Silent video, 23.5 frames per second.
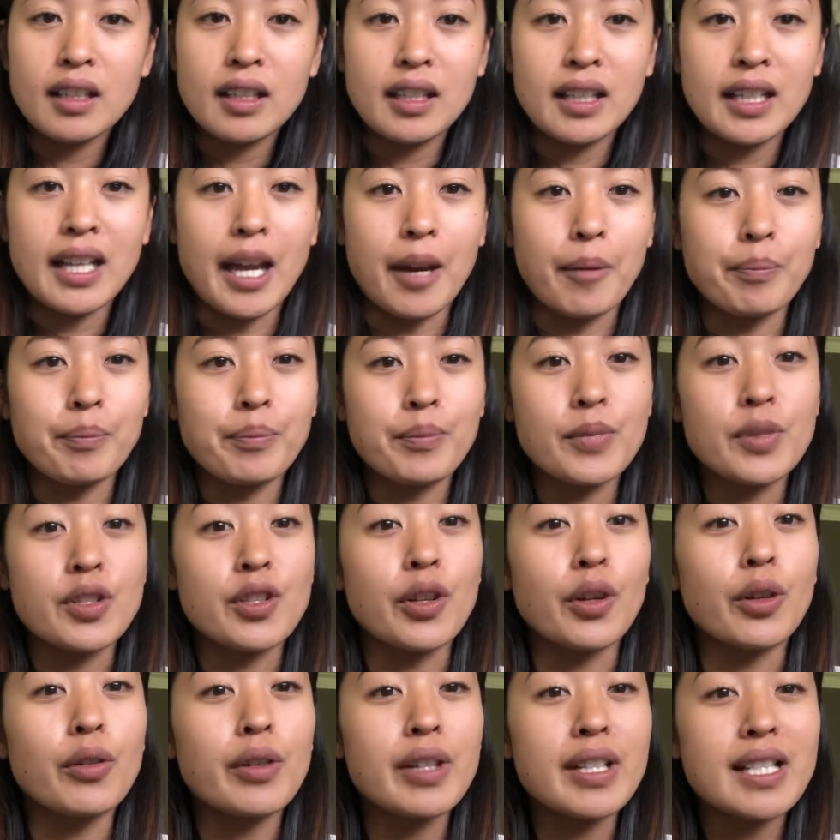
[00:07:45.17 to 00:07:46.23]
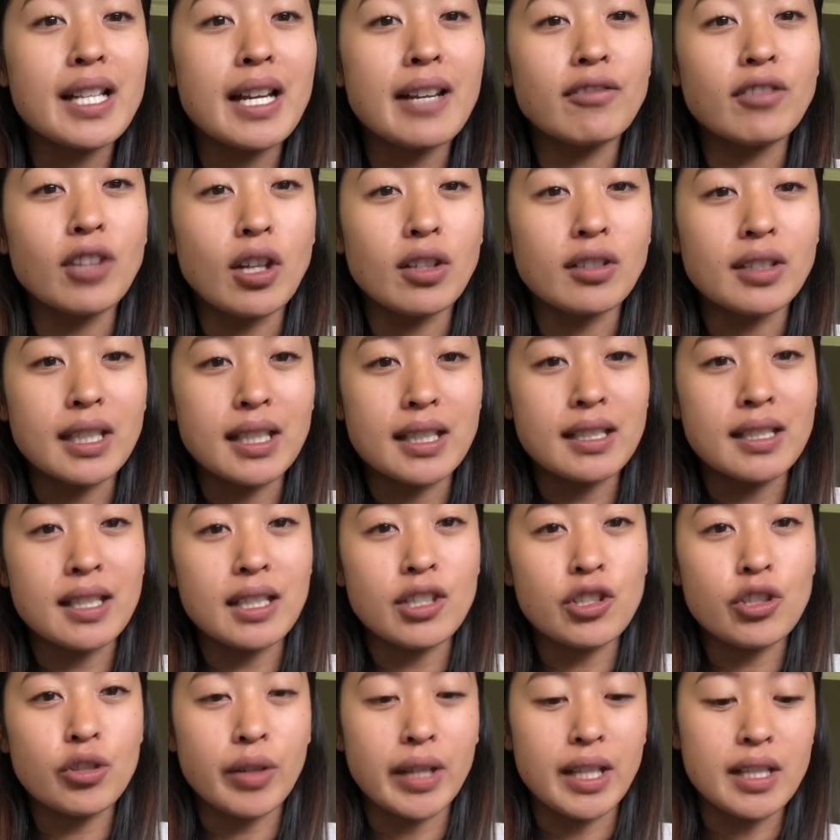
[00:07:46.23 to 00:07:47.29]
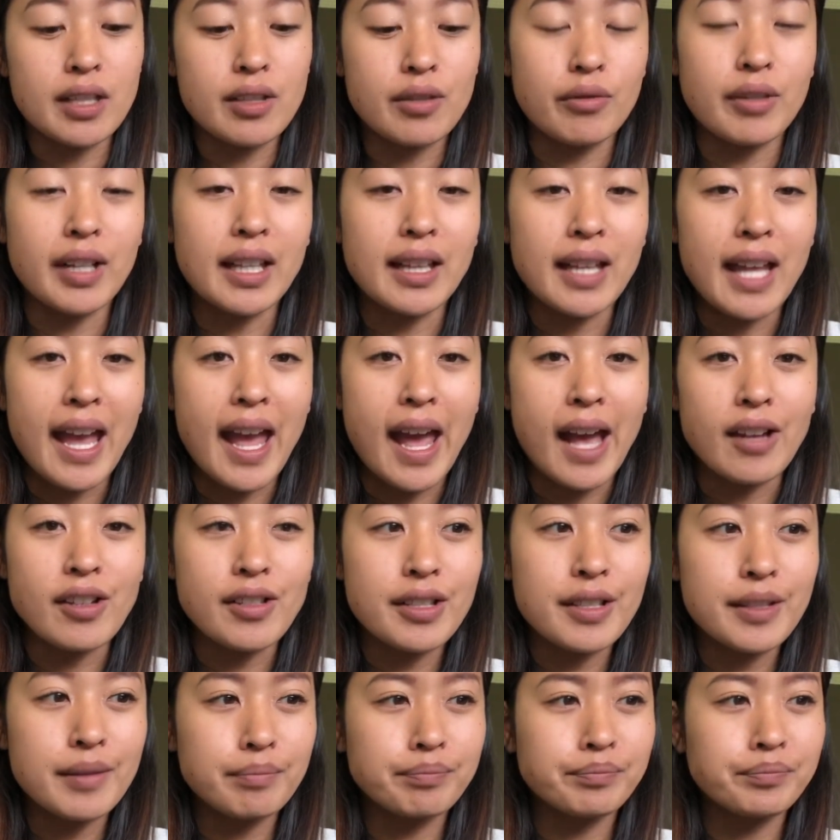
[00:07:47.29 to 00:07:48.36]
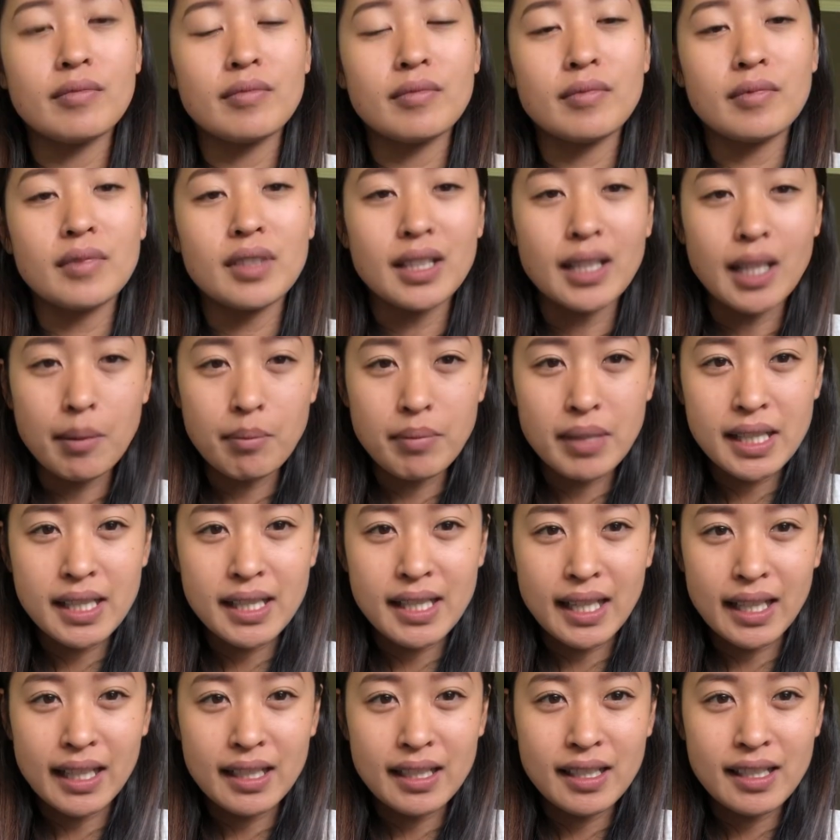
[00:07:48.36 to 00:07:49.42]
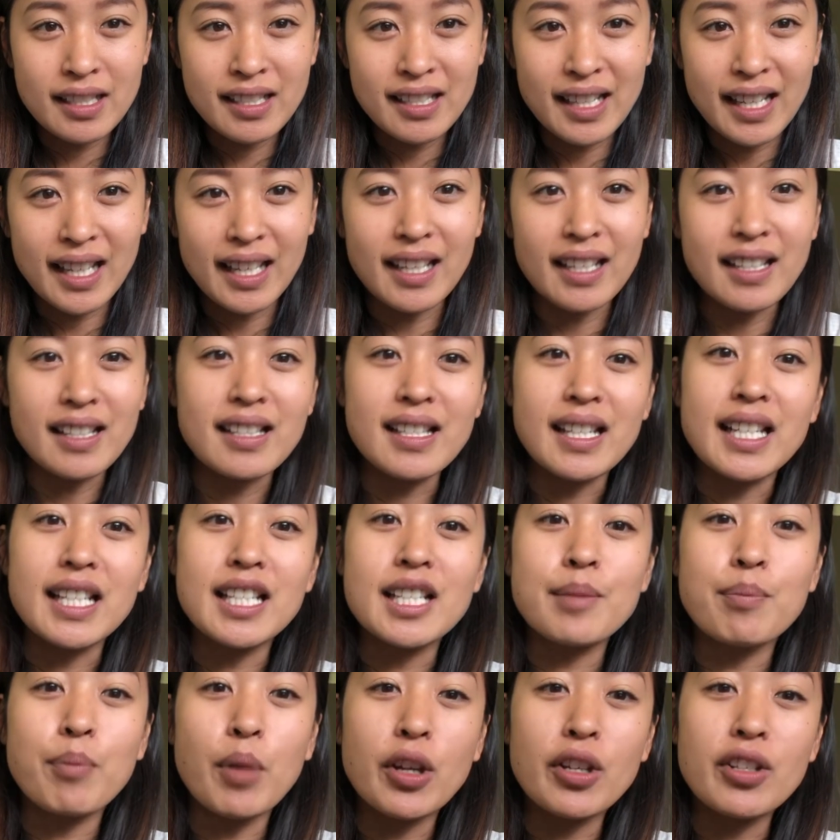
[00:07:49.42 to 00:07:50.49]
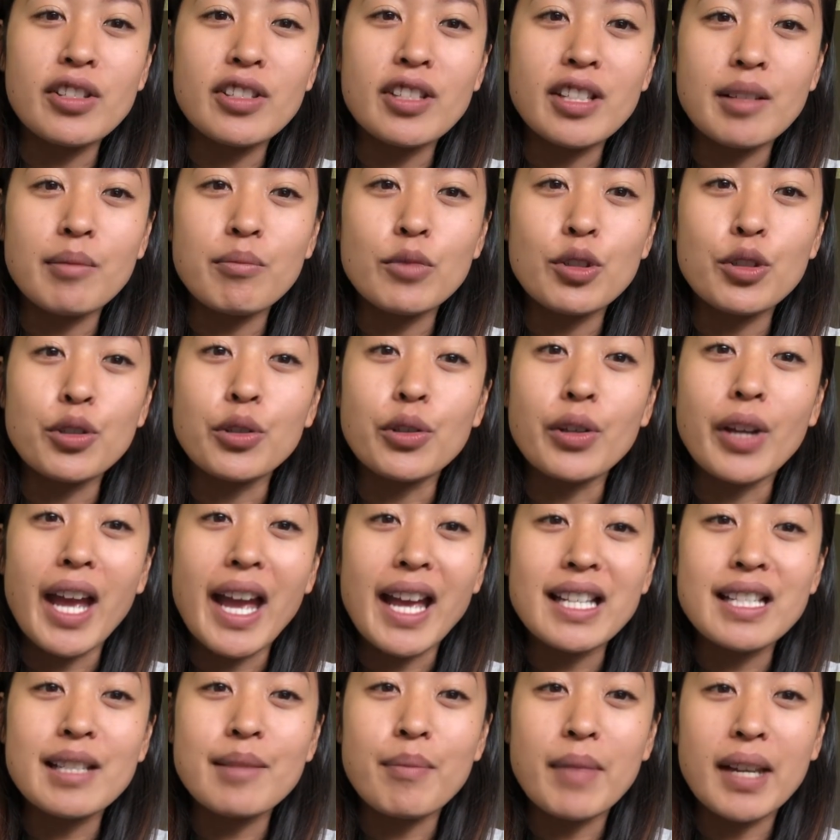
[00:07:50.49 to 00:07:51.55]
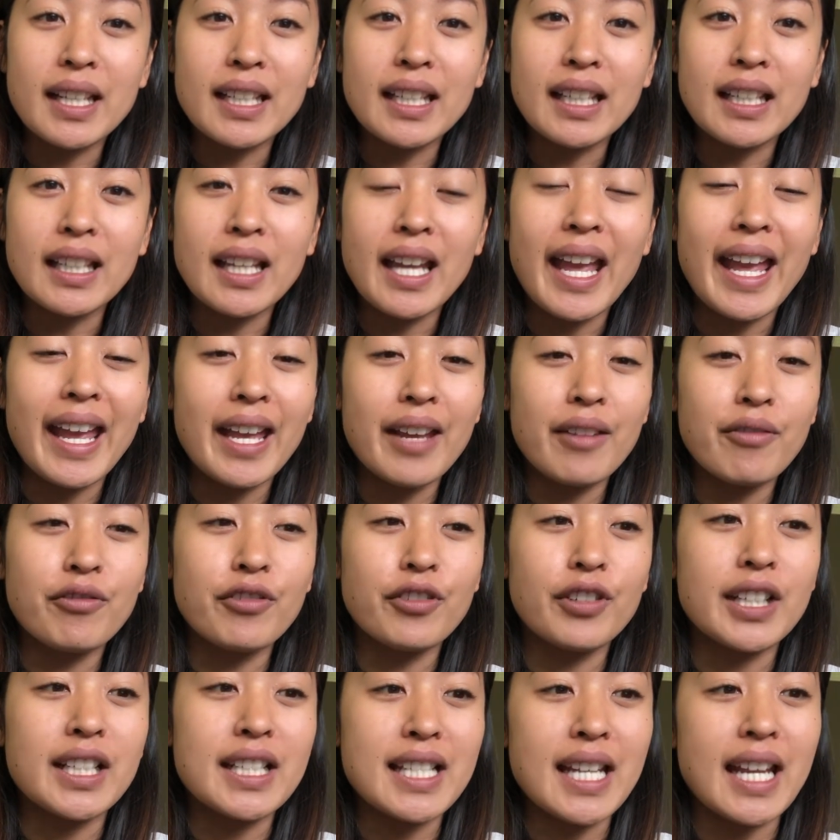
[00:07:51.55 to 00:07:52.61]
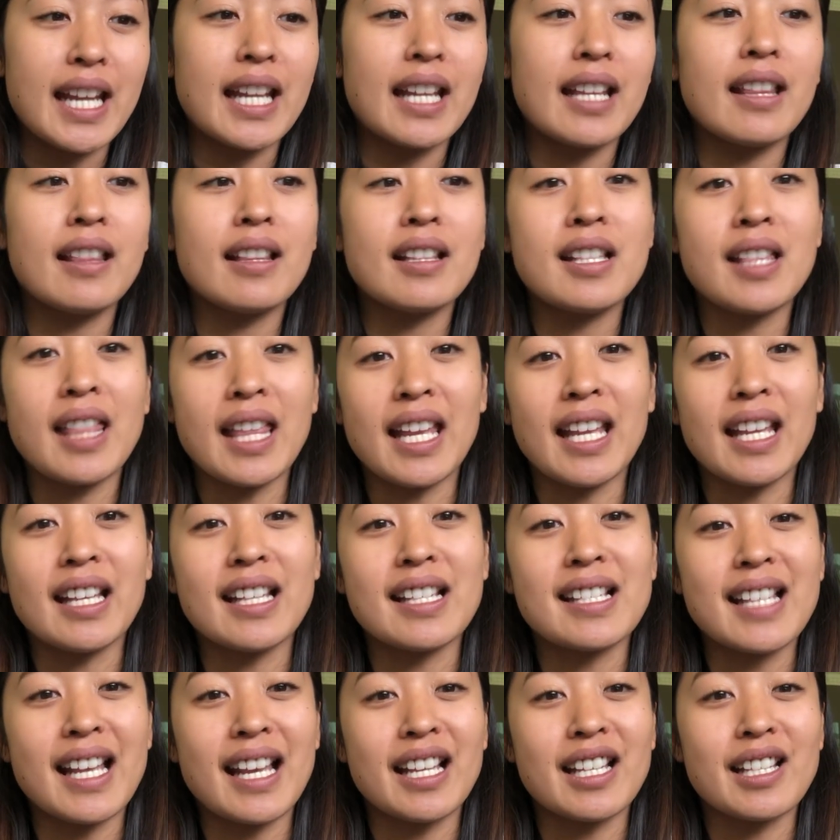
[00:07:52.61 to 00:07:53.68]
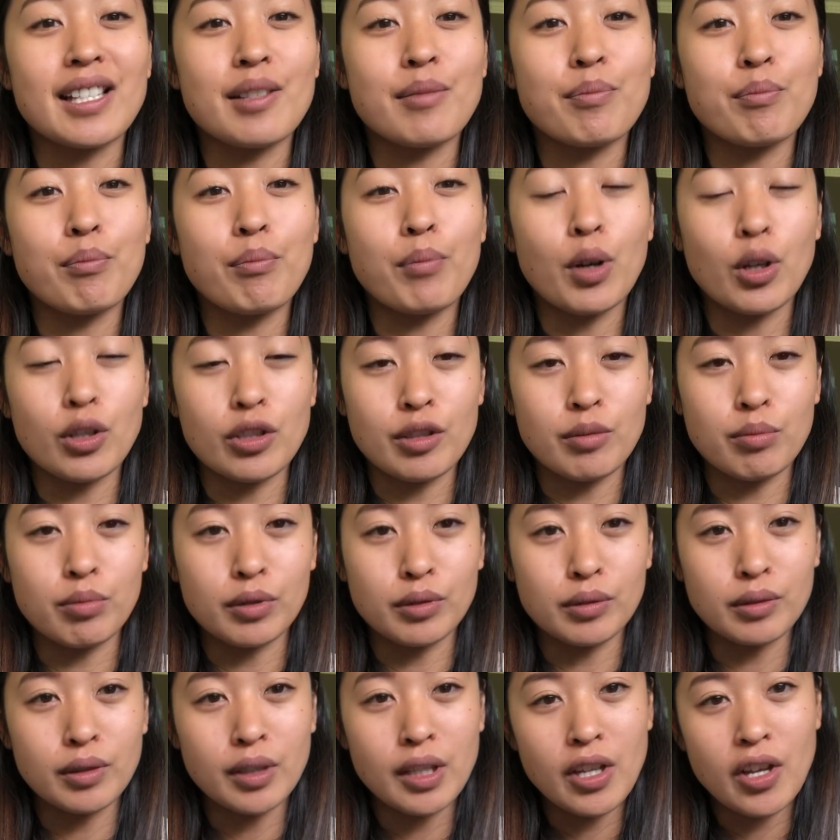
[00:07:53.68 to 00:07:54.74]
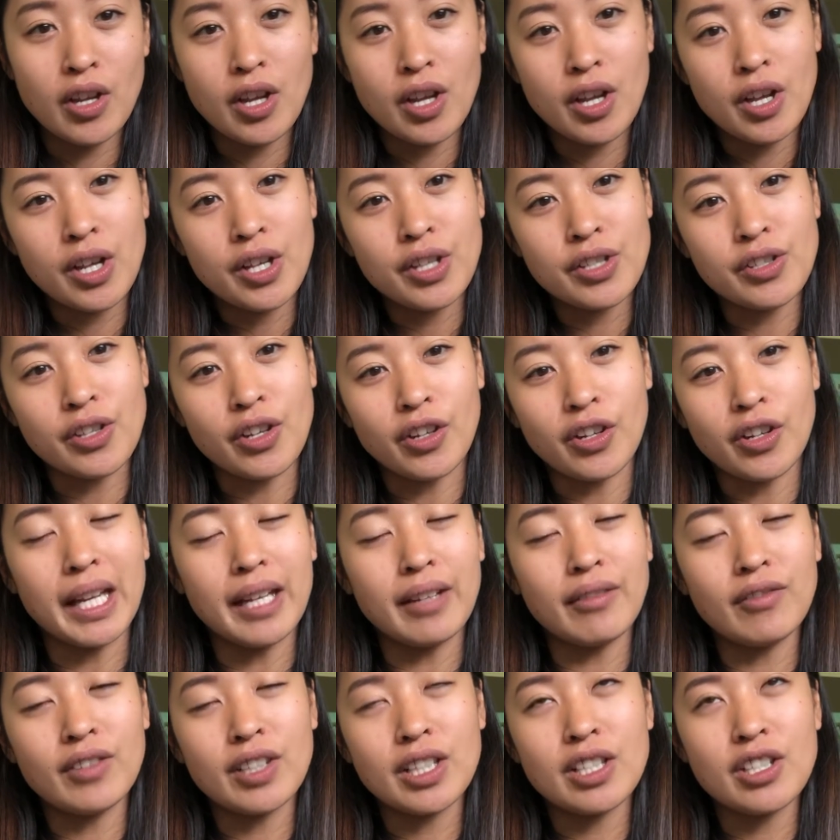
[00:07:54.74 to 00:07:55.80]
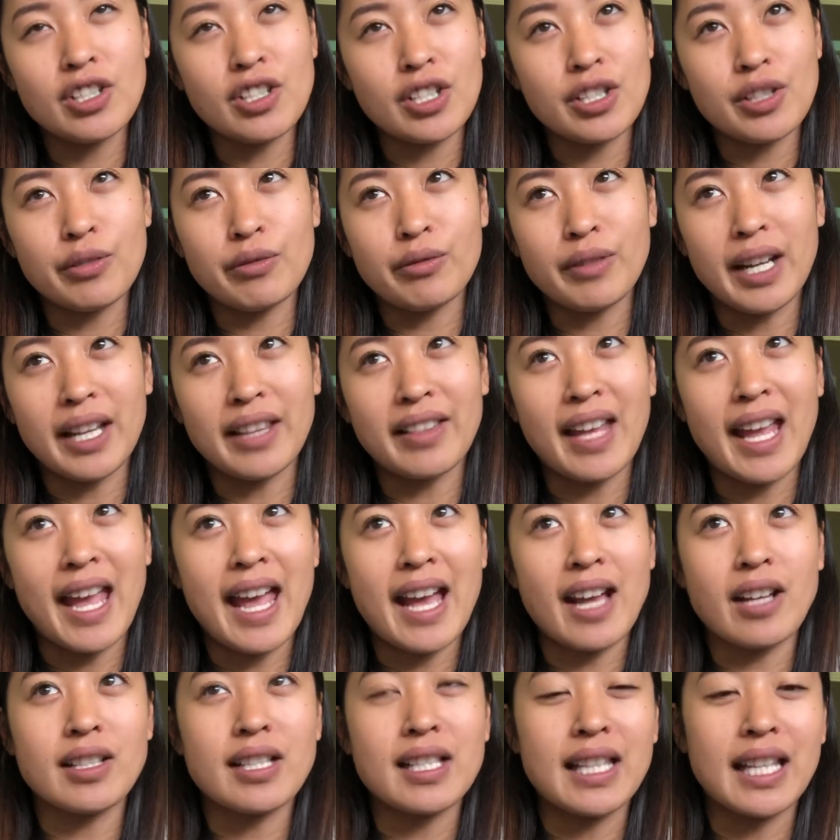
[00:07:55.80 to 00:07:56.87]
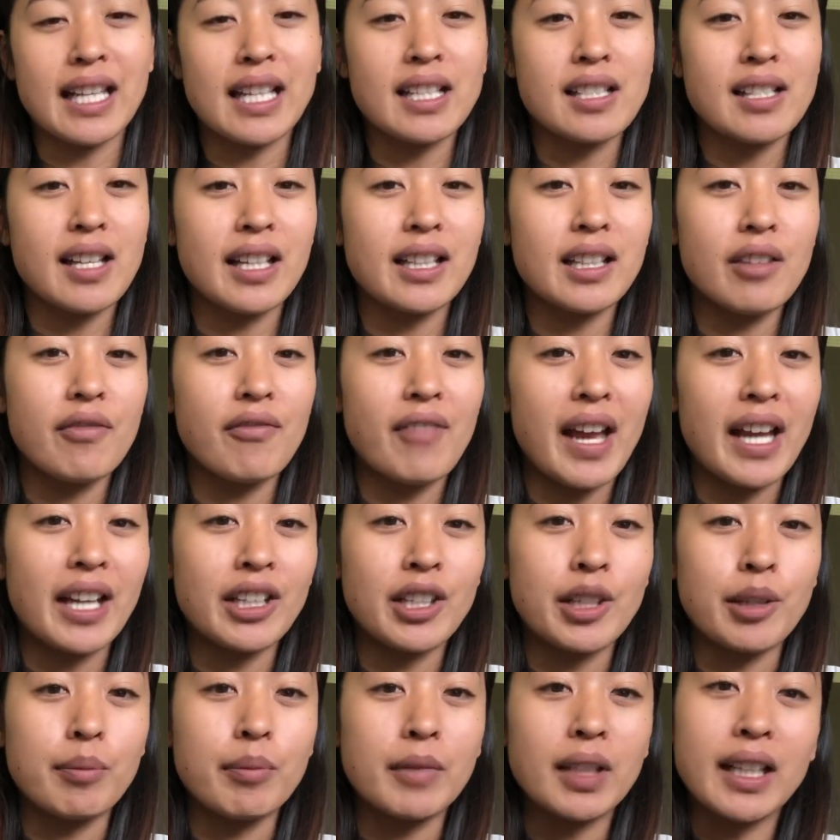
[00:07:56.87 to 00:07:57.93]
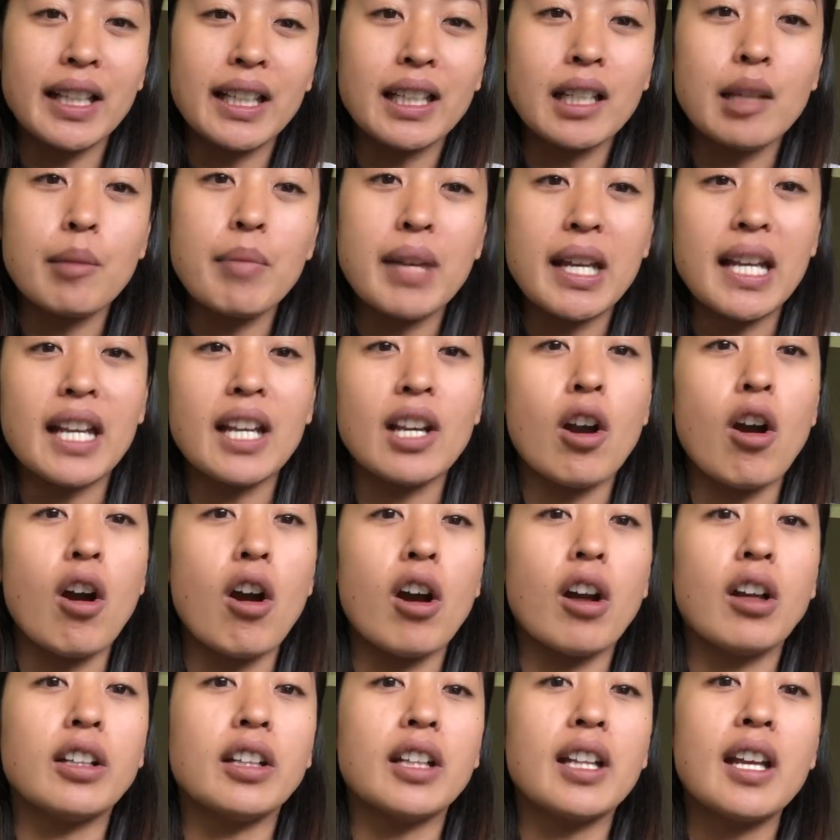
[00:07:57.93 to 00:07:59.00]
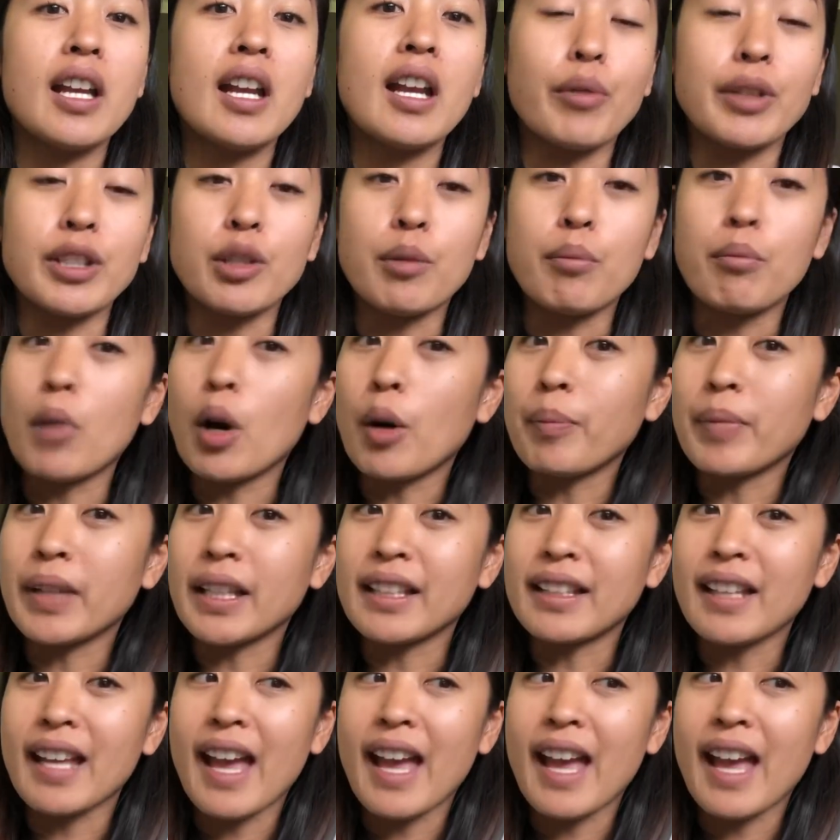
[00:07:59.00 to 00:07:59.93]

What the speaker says: Yeah, so always have long-lasting treats around the house. Number 6 is expose them to as many everyday things as possible. So even just around the house, things like the vacuum cleaner being on, when you're mopping the